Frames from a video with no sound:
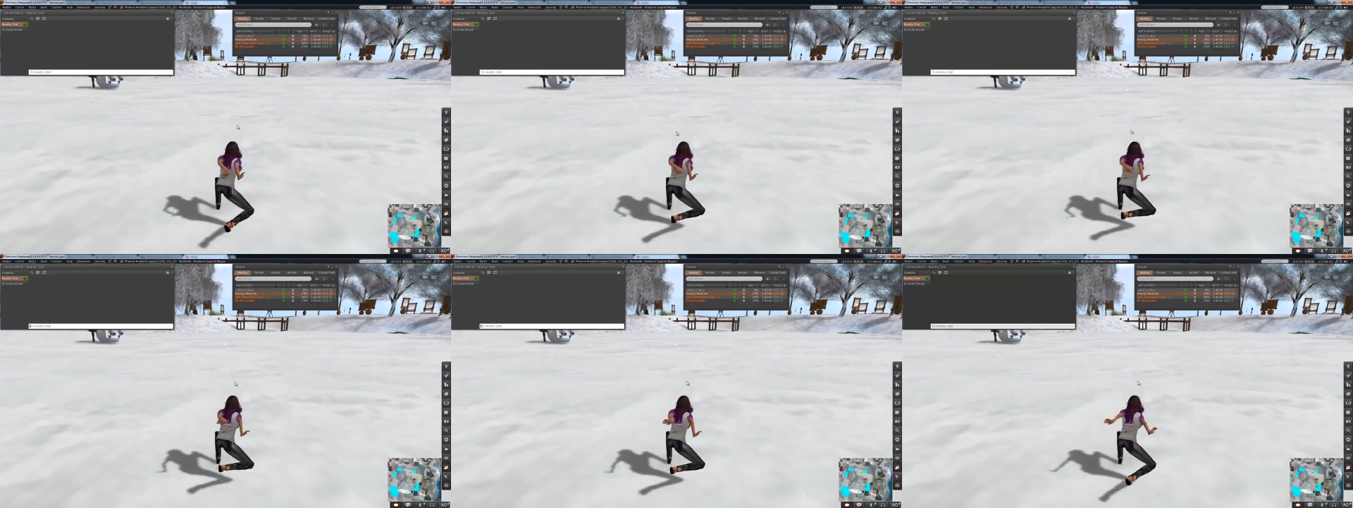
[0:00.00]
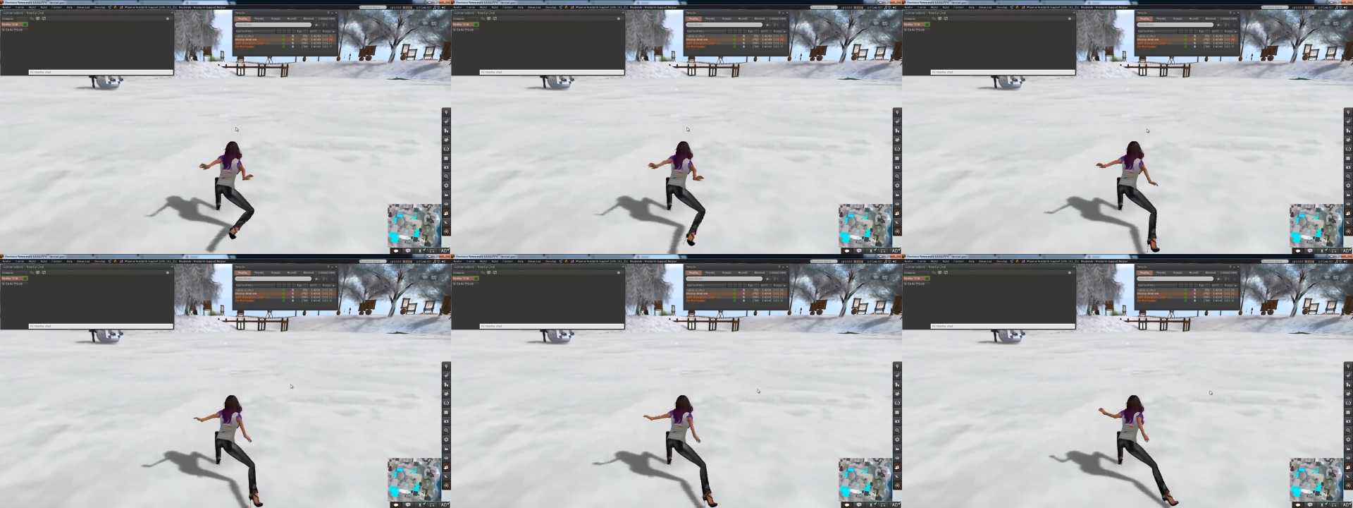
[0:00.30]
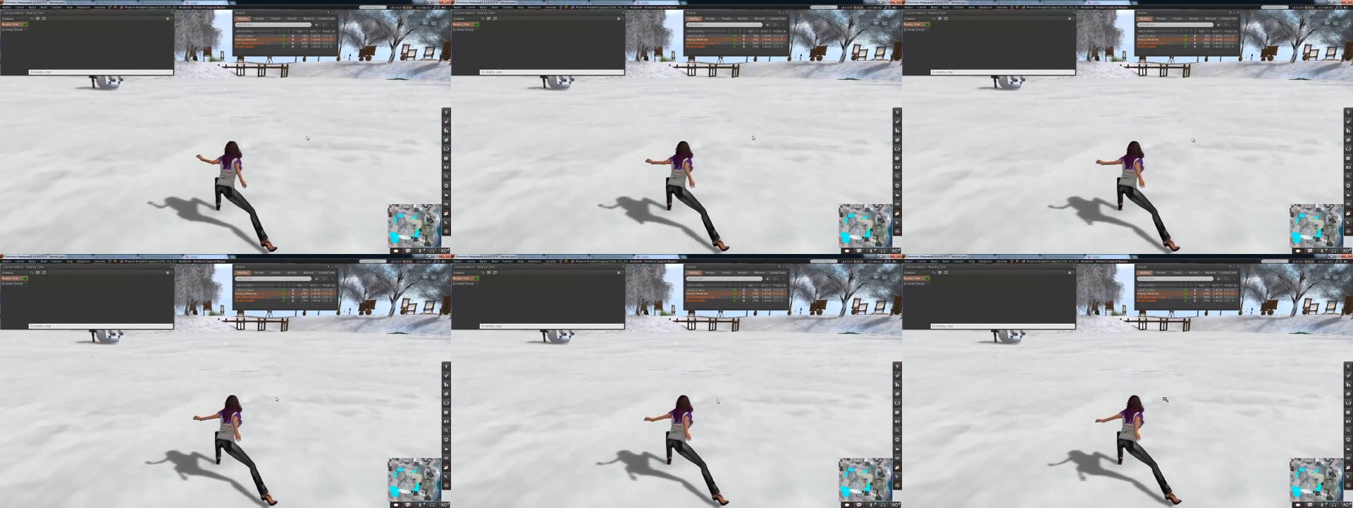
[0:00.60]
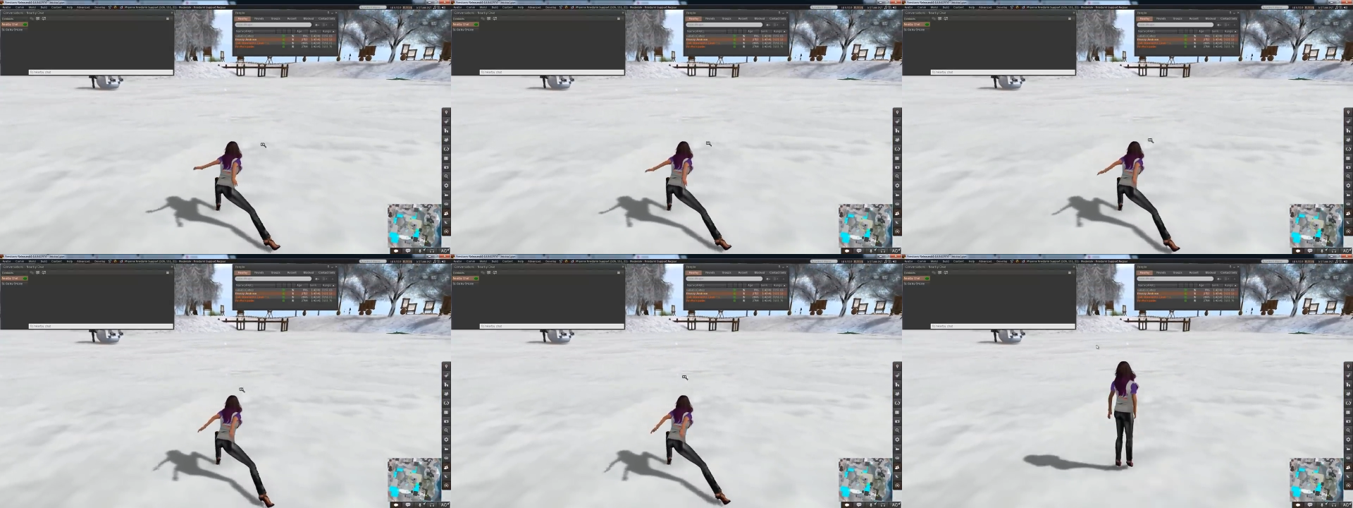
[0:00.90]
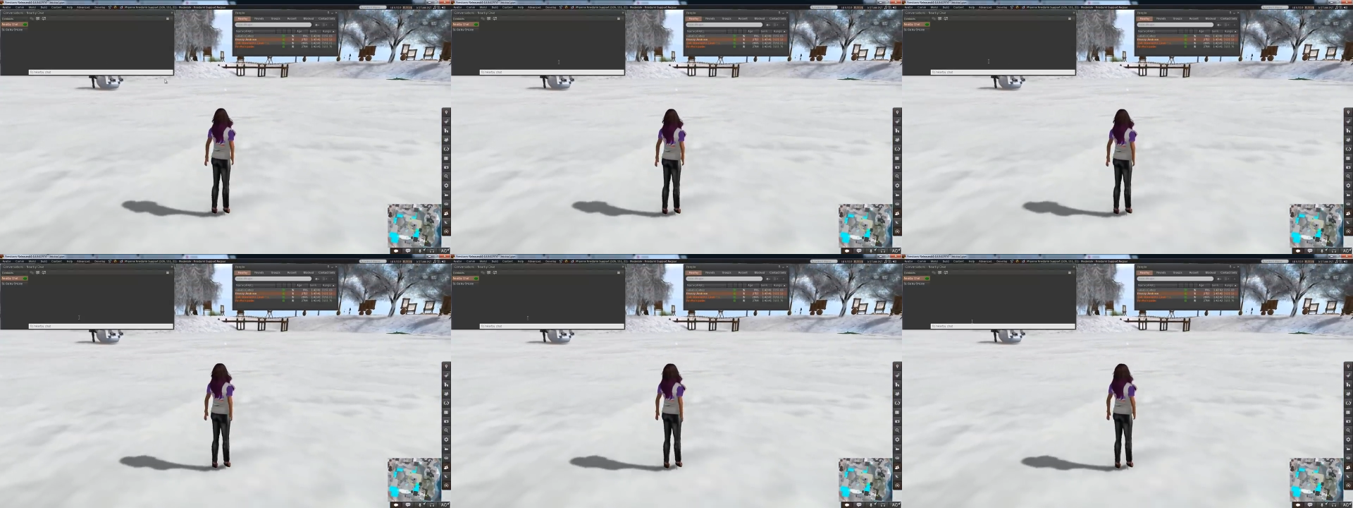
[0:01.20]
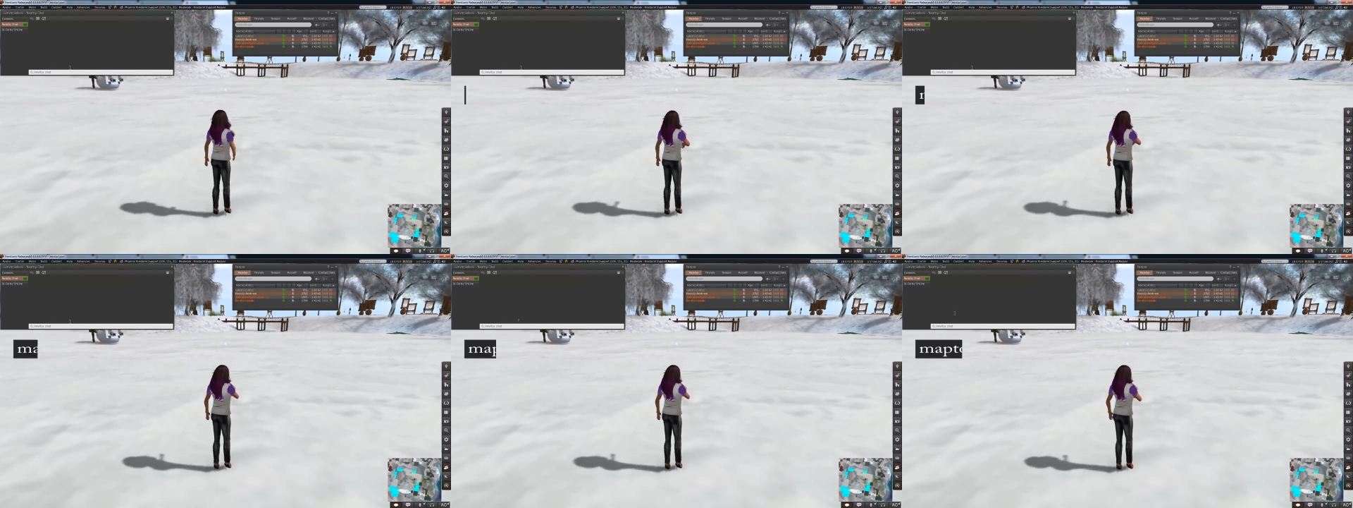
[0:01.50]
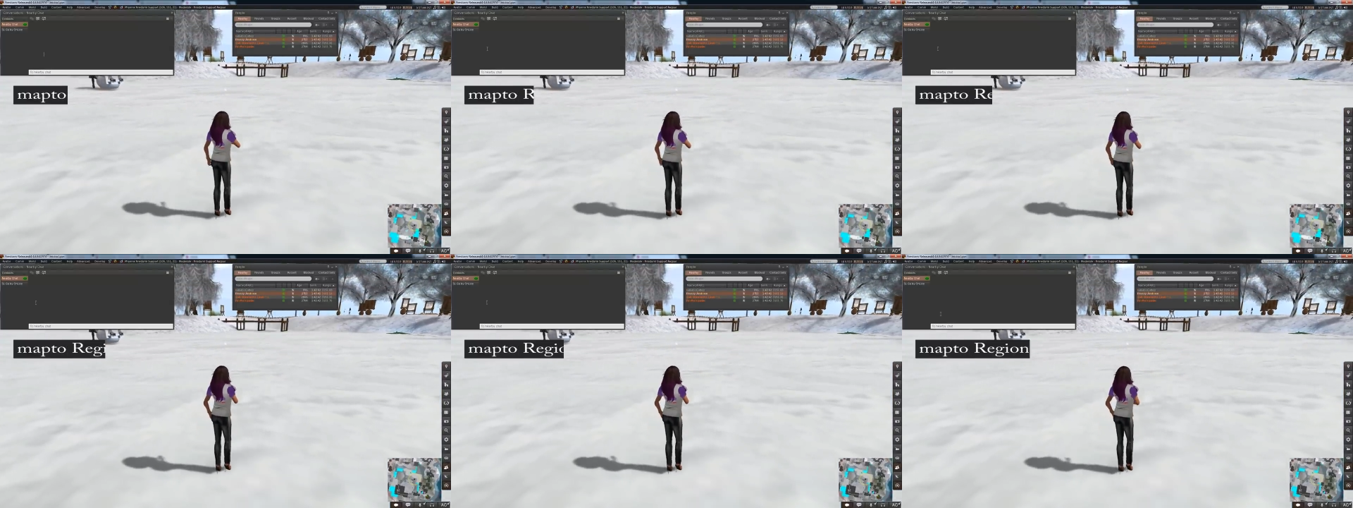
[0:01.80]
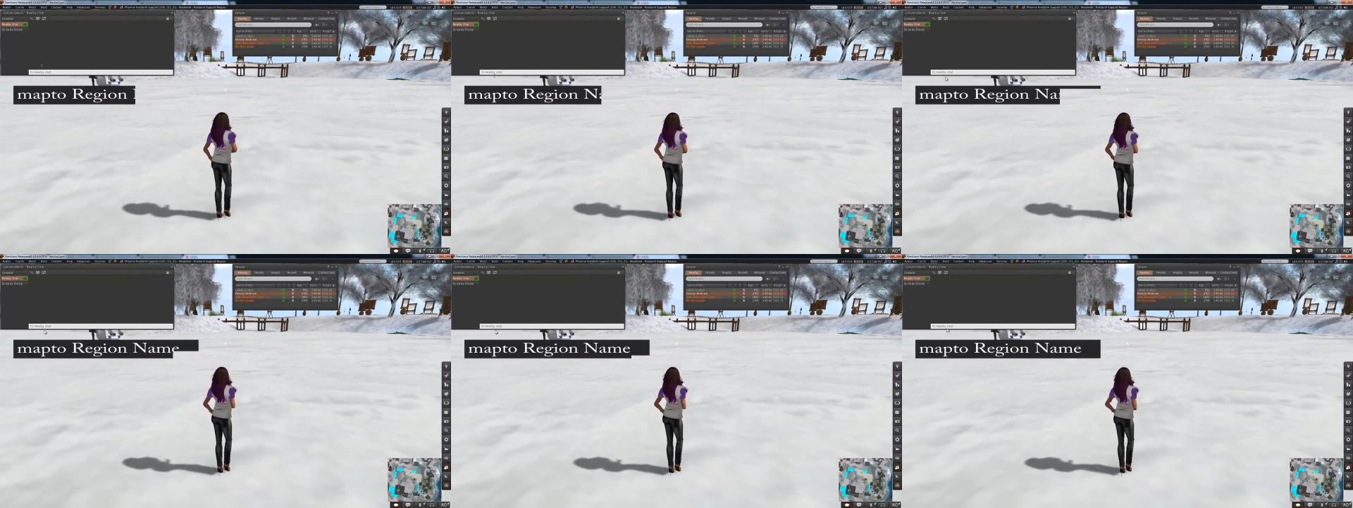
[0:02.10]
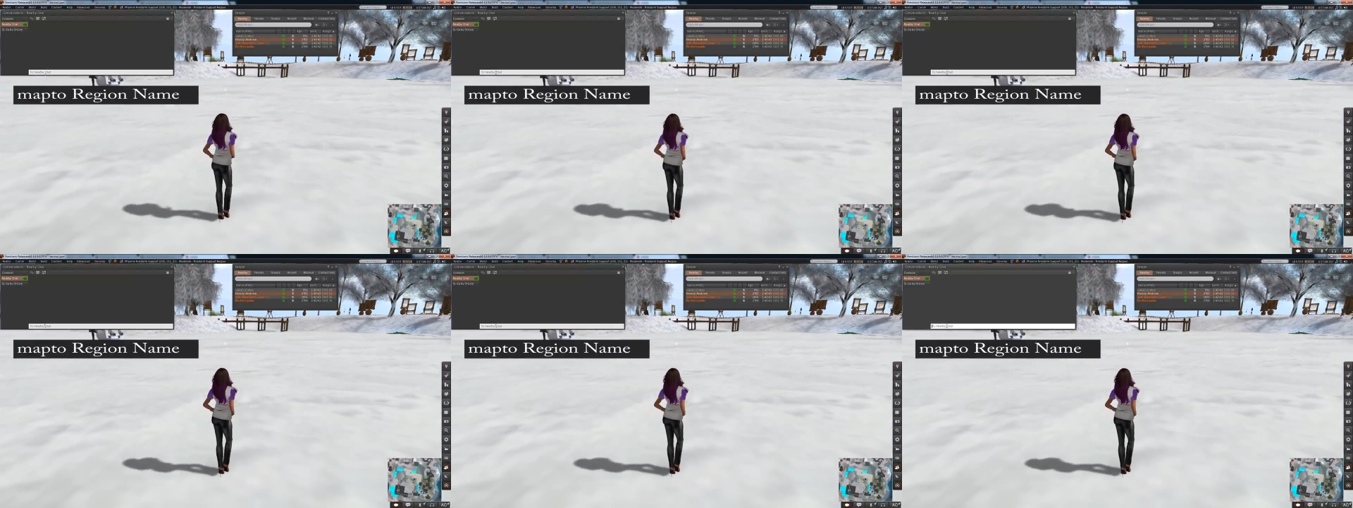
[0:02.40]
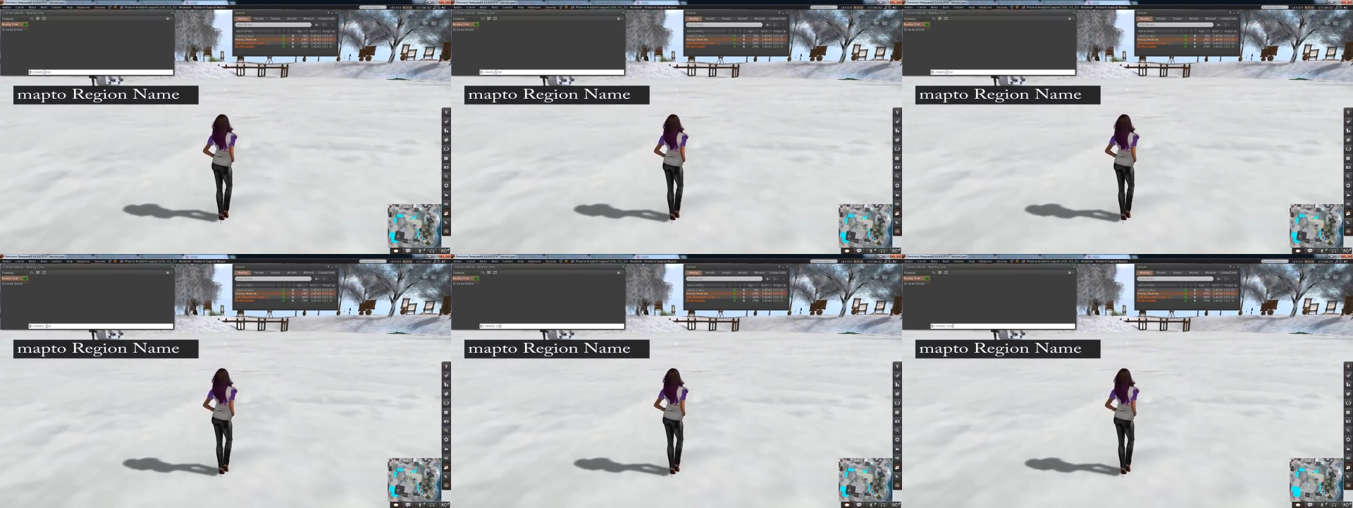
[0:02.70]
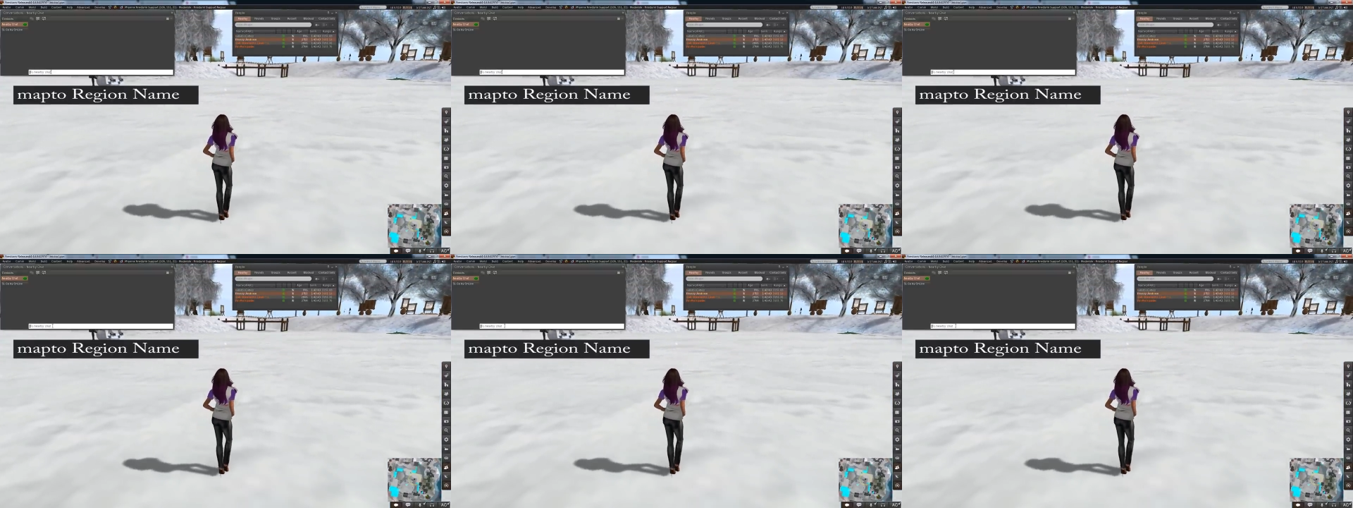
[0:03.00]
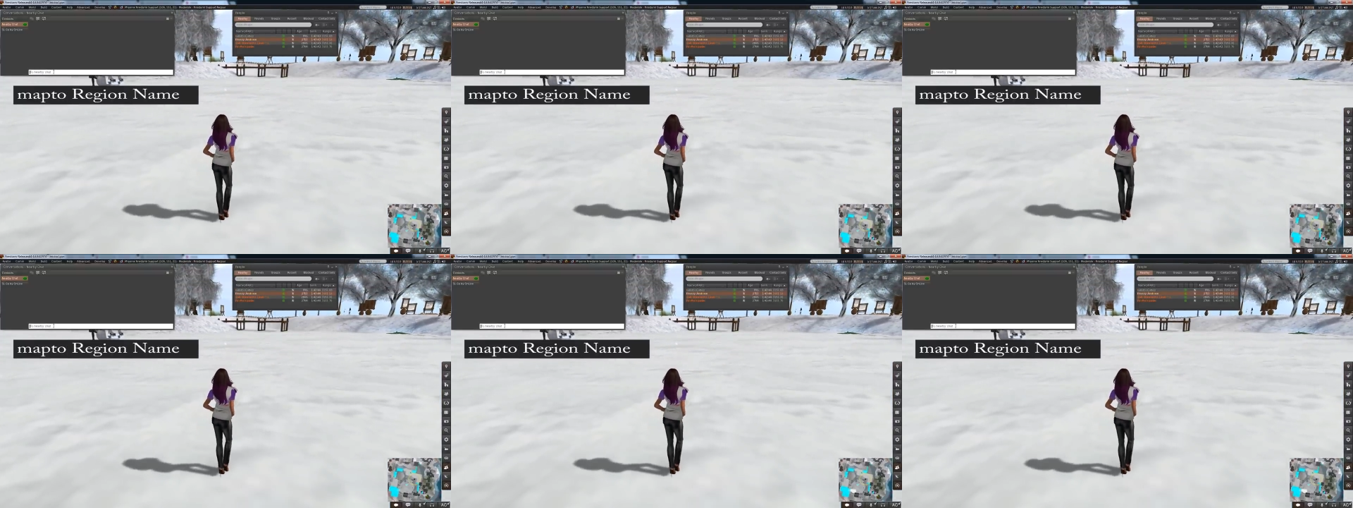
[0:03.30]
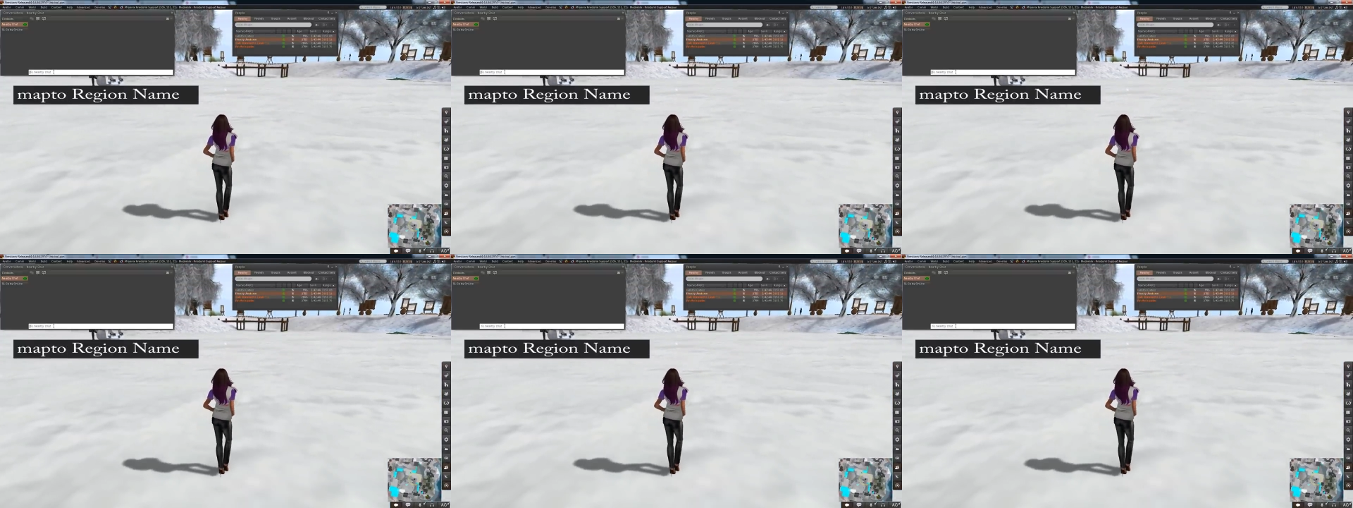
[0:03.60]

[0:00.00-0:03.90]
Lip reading: [unreadable: no face in view]